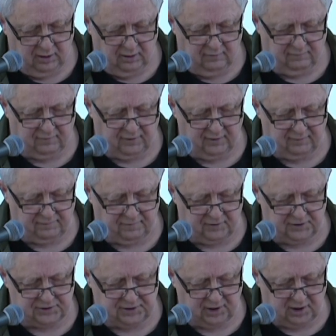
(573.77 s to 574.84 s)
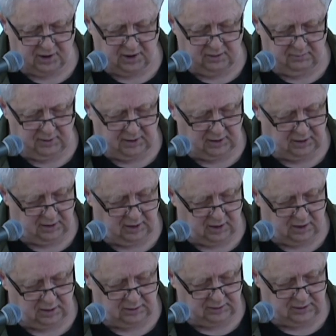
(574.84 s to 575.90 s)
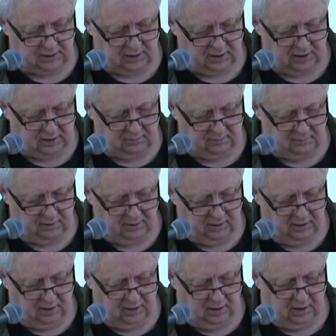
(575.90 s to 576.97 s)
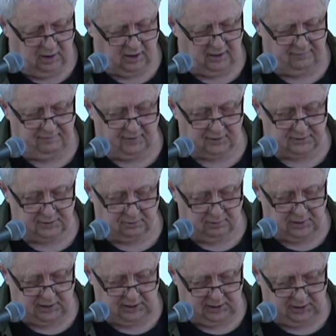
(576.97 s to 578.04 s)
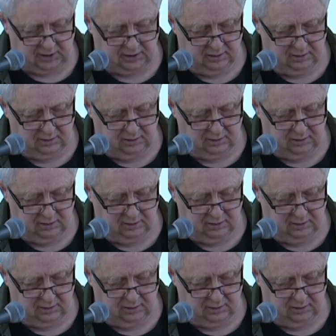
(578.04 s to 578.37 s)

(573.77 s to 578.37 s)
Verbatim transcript: for the first time in a long time, I felt awake.